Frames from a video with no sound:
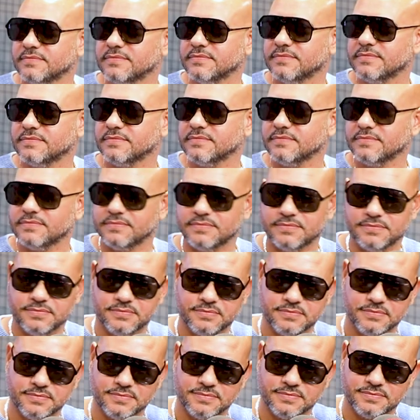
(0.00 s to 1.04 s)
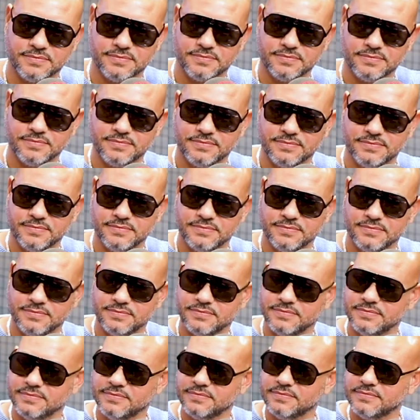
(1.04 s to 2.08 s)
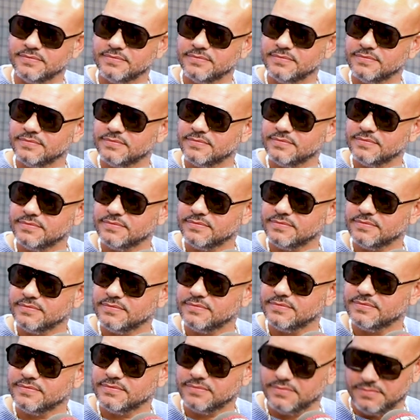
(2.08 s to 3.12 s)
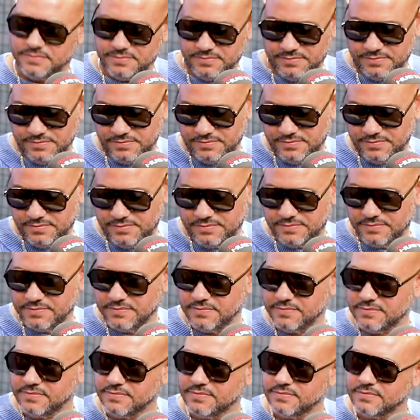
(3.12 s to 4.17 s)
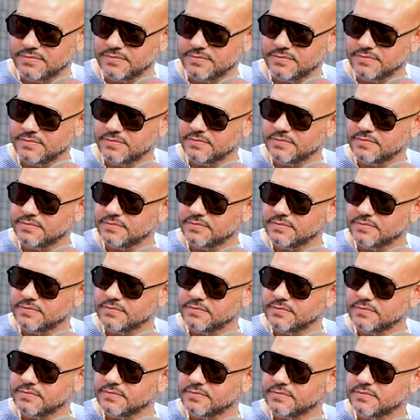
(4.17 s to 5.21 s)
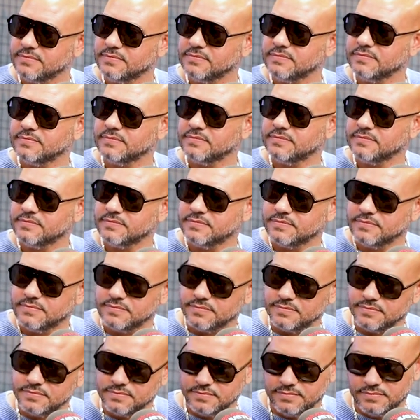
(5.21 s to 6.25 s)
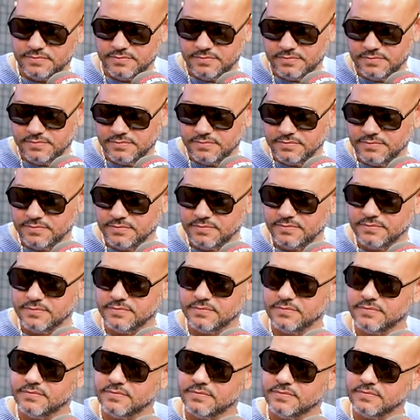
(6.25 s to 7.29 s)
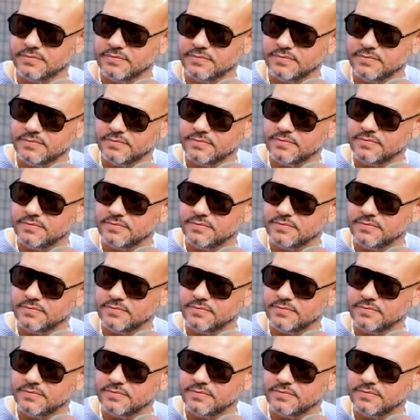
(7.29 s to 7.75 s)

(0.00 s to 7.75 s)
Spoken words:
The person shown says nothing.